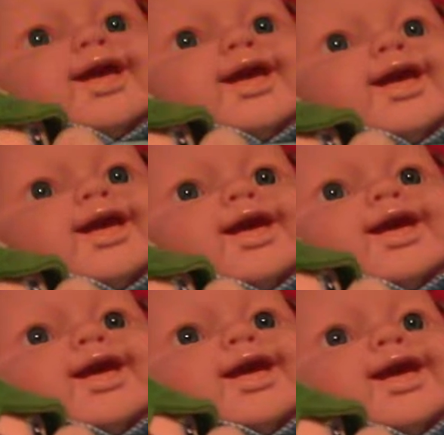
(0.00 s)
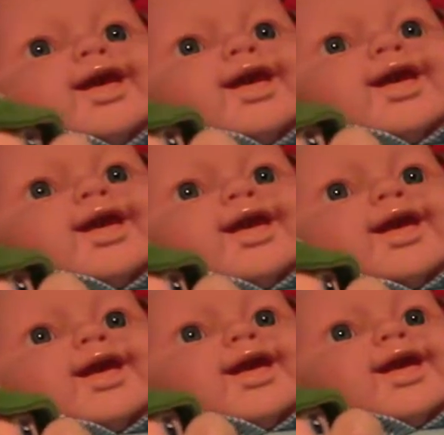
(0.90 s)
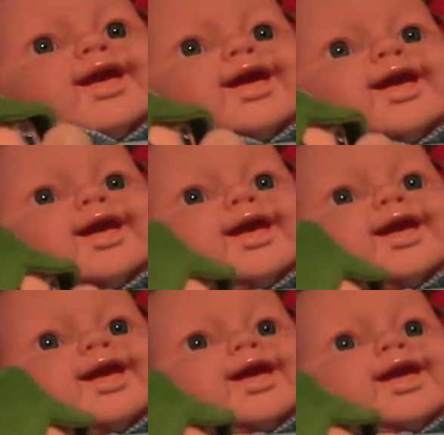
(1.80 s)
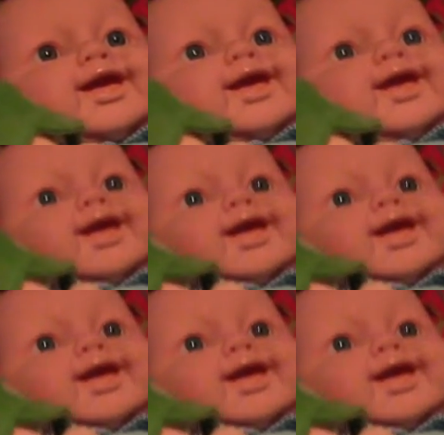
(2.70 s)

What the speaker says: (silence)